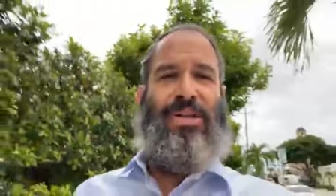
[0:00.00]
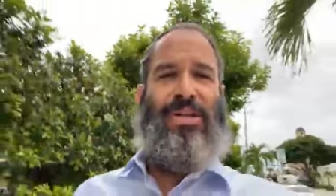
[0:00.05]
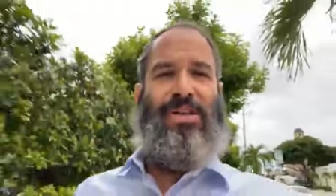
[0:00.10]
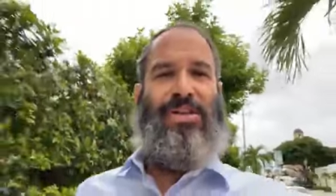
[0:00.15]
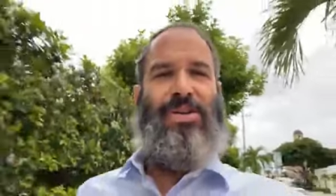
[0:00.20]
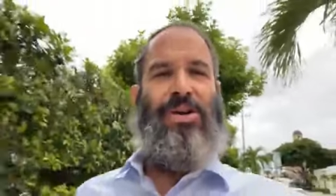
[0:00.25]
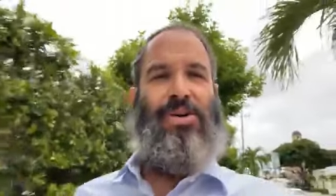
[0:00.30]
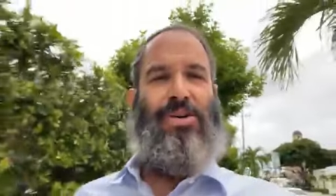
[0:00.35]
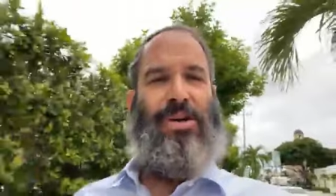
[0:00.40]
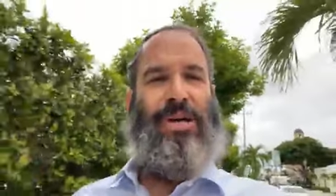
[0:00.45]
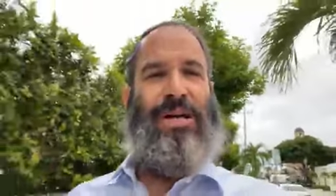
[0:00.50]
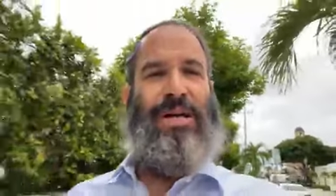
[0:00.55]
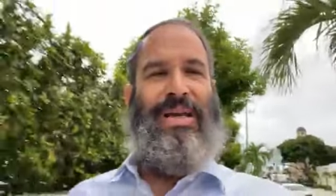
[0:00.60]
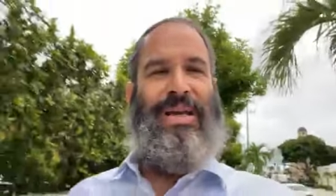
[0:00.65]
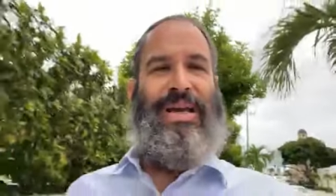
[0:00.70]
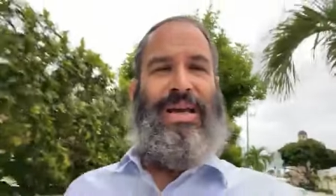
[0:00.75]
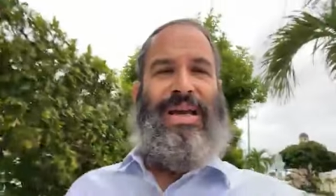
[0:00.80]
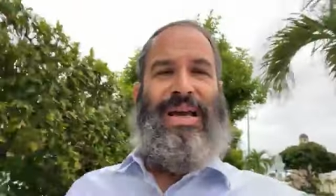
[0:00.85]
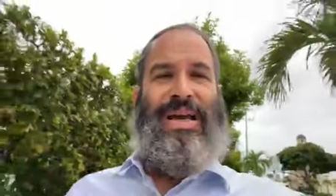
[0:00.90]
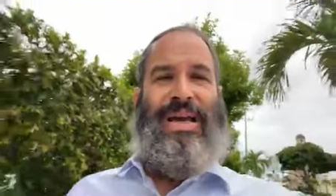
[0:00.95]
to the Torah?
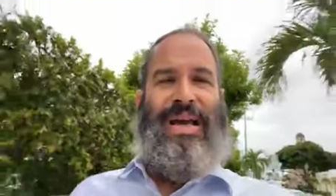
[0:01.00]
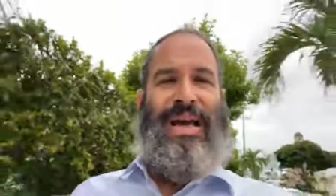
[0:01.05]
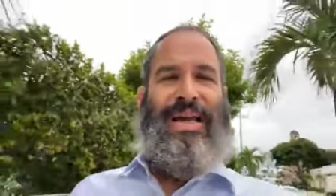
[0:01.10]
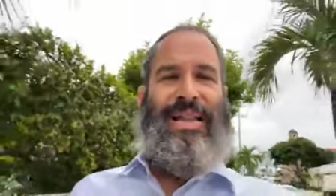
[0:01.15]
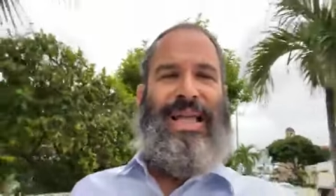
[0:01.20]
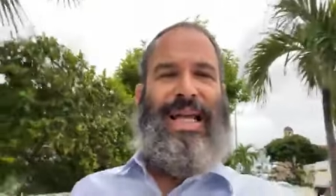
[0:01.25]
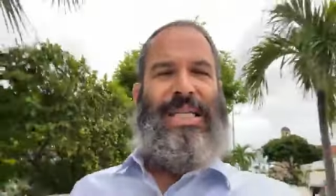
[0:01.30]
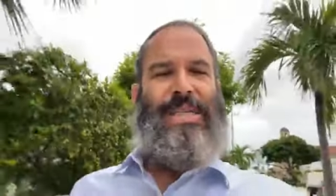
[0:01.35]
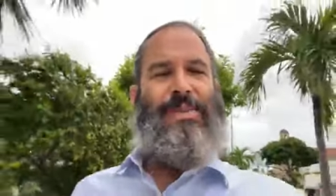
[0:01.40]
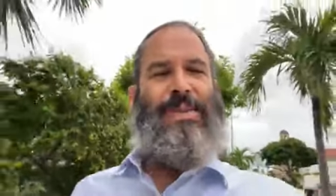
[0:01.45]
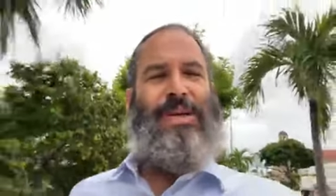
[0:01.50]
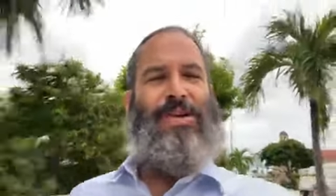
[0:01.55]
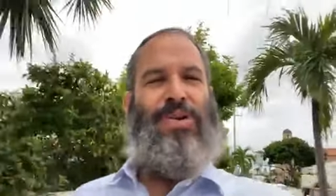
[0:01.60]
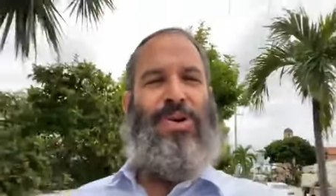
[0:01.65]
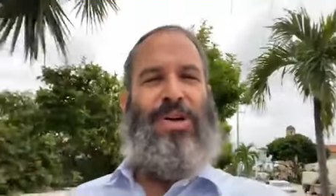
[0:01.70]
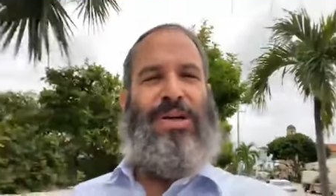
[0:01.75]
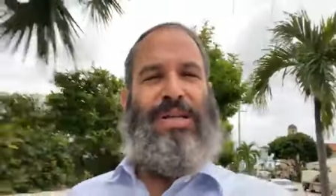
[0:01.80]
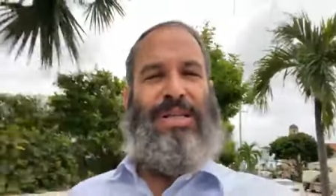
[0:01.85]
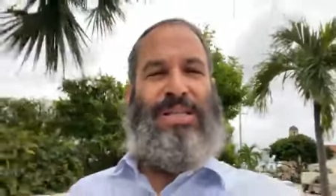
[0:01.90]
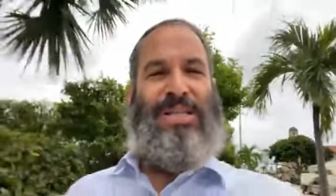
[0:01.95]
That's
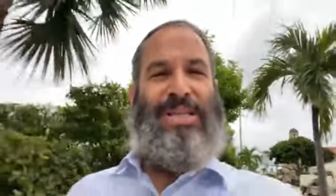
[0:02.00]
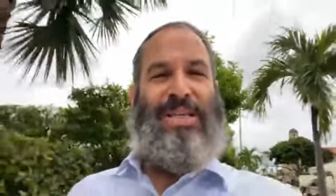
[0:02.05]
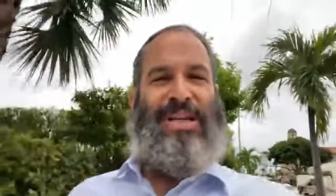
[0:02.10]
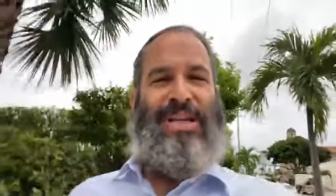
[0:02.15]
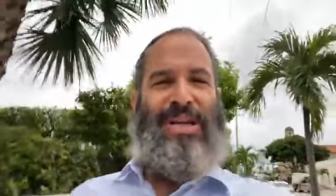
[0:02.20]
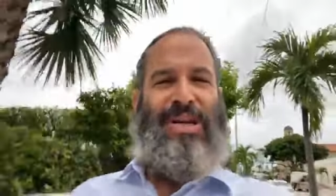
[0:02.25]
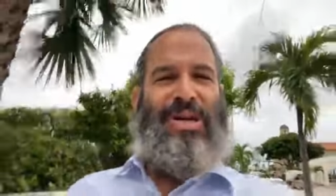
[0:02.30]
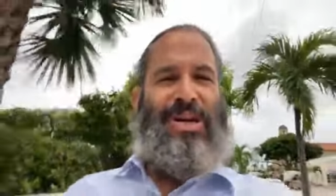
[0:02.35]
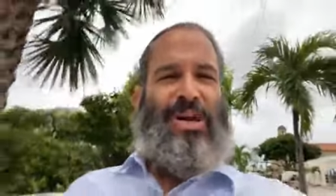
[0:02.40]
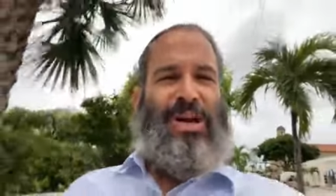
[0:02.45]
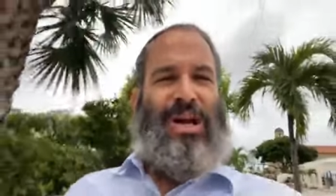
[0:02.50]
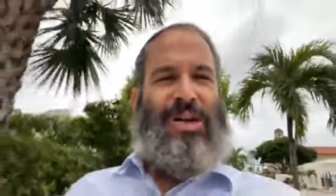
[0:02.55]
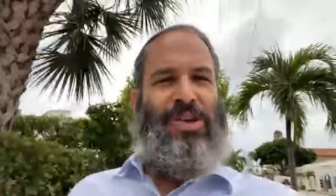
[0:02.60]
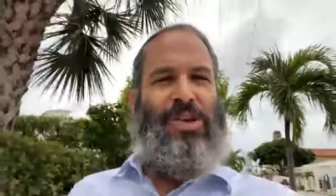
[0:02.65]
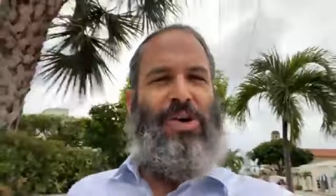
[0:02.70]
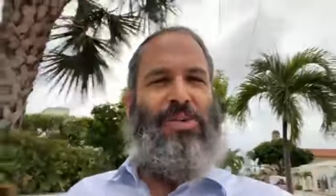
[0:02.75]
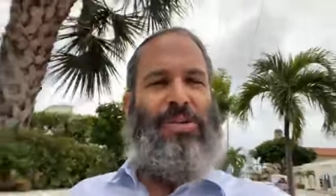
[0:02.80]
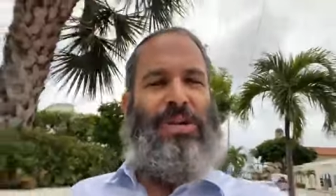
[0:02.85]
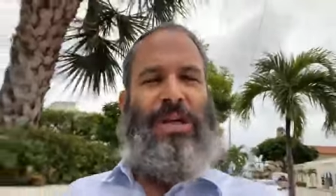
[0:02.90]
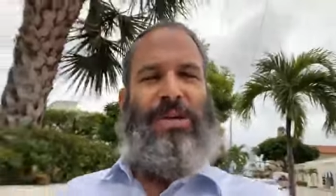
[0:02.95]
because on
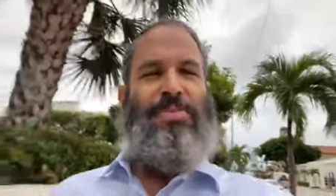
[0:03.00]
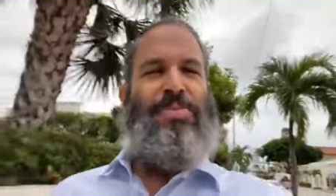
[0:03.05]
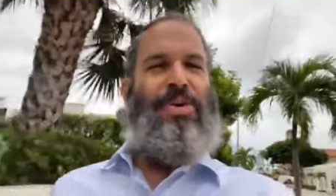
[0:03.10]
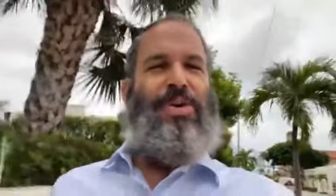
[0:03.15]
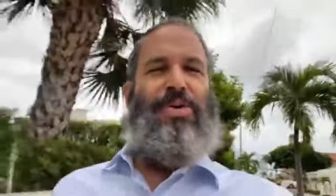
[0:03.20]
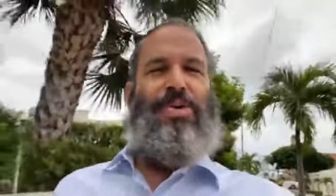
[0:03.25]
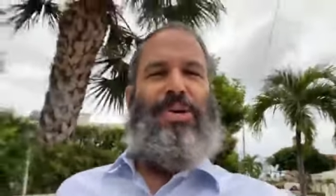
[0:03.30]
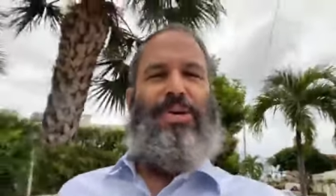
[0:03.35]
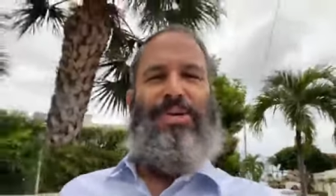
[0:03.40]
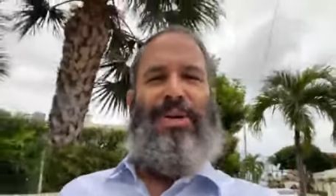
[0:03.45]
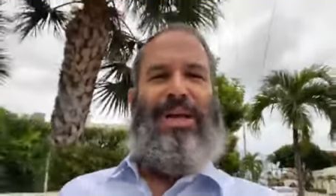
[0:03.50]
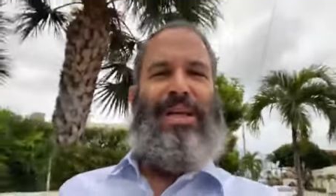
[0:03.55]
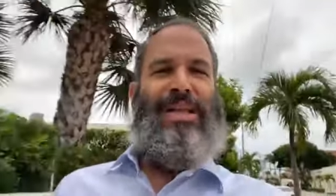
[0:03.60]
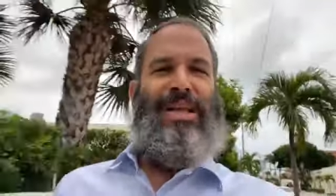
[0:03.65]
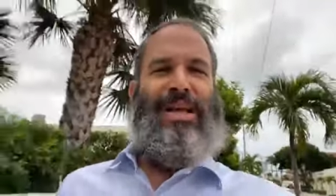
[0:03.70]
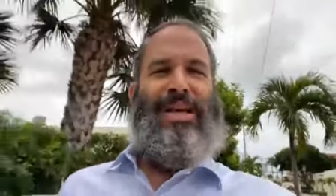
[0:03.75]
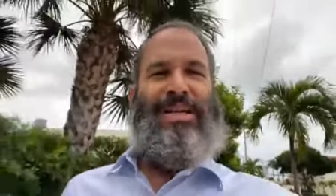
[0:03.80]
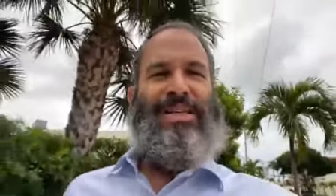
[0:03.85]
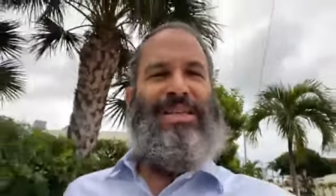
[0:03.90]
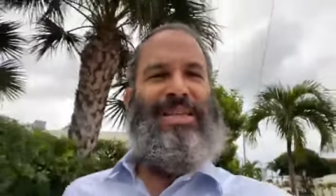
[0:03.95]
Yom Kippur we
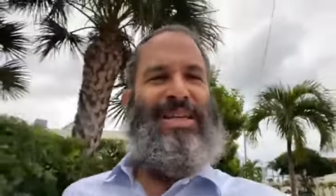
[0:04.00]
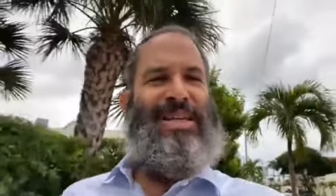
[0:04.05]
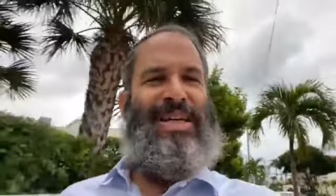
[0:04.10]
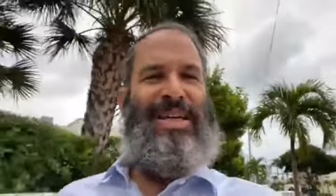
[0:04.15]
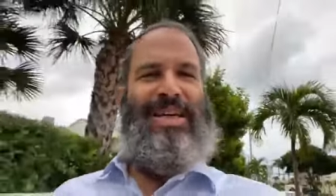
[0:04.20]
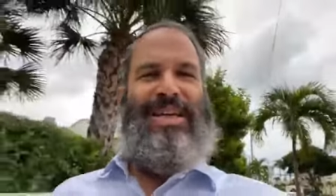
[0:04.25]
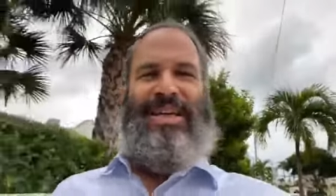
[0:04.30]
realize